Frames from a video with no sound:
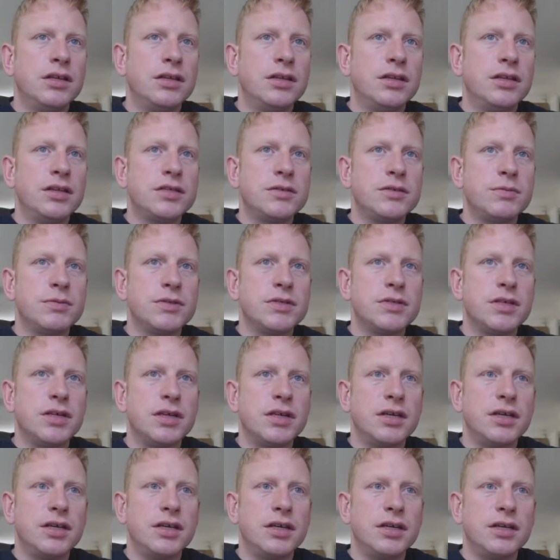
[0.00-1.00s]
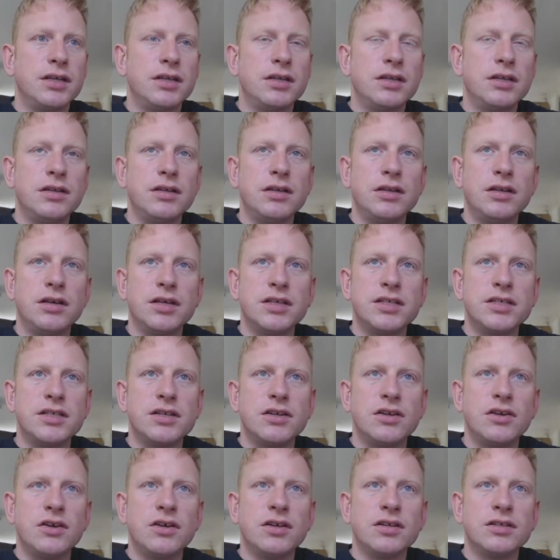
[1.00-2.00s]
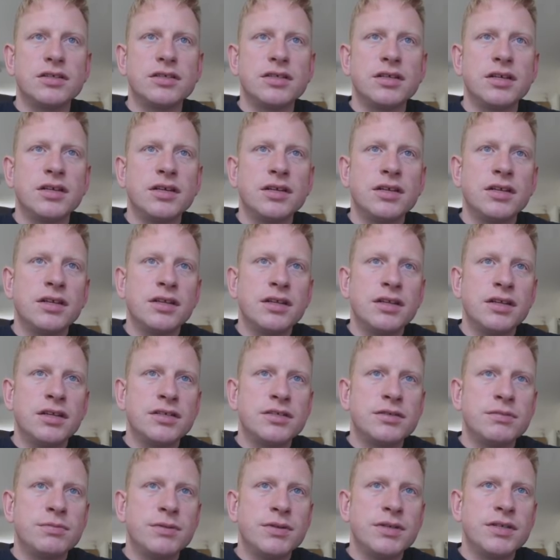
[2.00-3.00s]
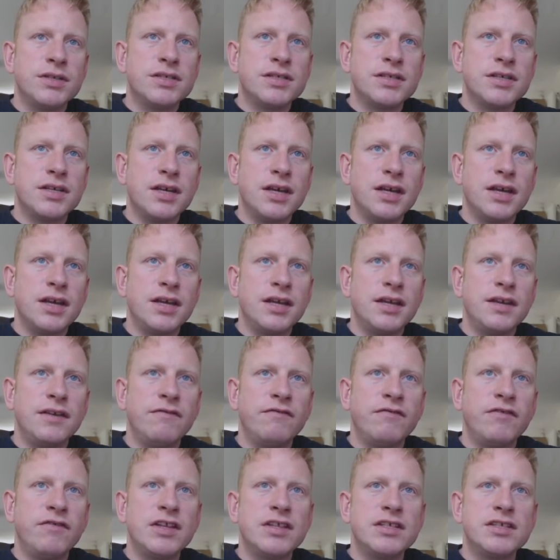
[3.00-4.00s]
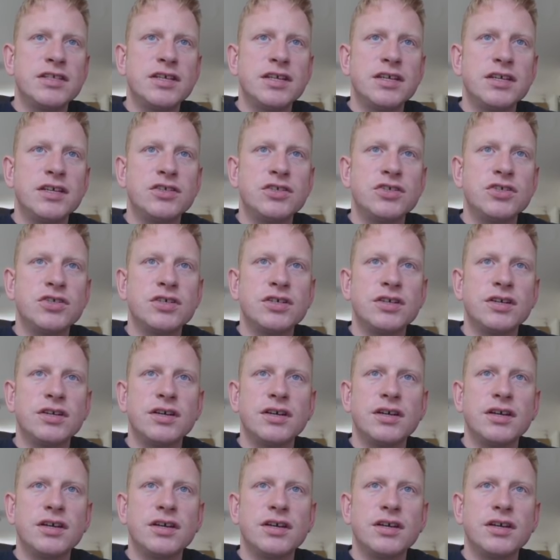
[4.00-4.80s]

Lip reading: This was a nice lot. This was a vintage